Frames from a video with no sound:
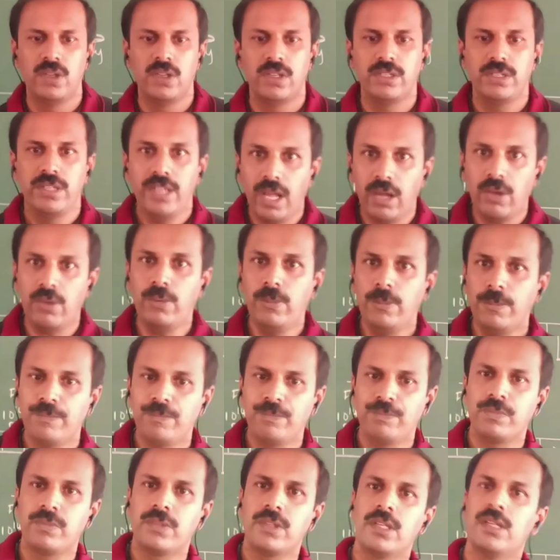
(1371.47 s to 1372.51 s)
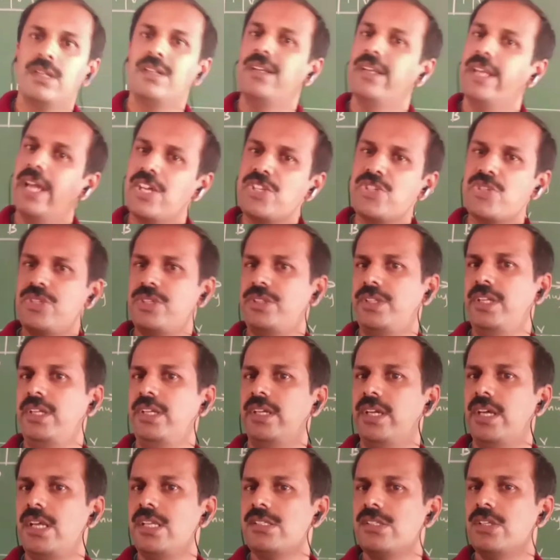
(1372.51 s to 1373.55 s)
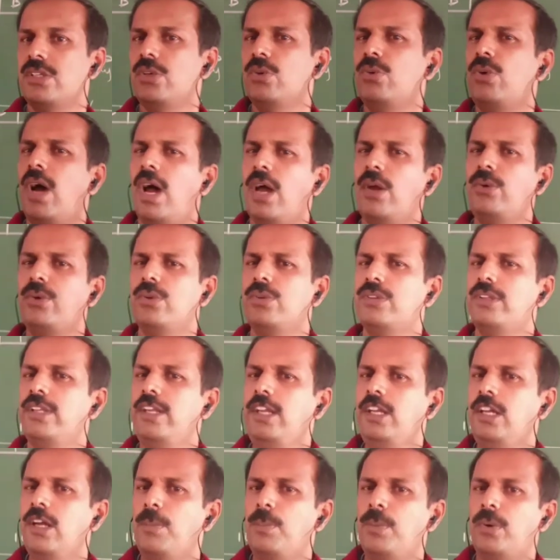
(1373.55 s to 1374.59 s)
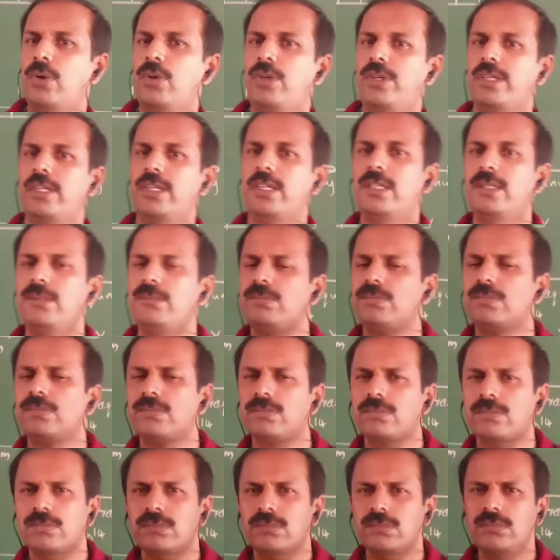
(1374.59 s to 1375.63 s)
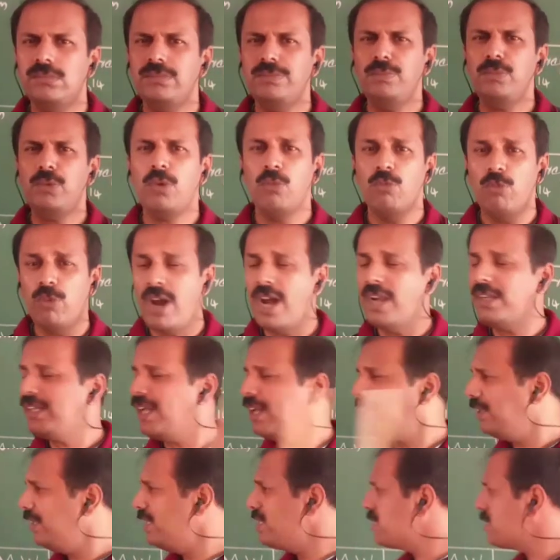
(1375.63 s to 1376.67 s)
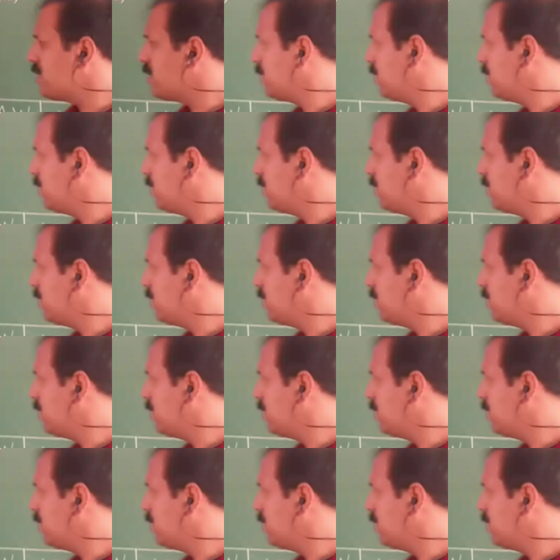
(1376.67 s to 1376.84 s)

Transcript: Now, next thing is, you have to think about what are these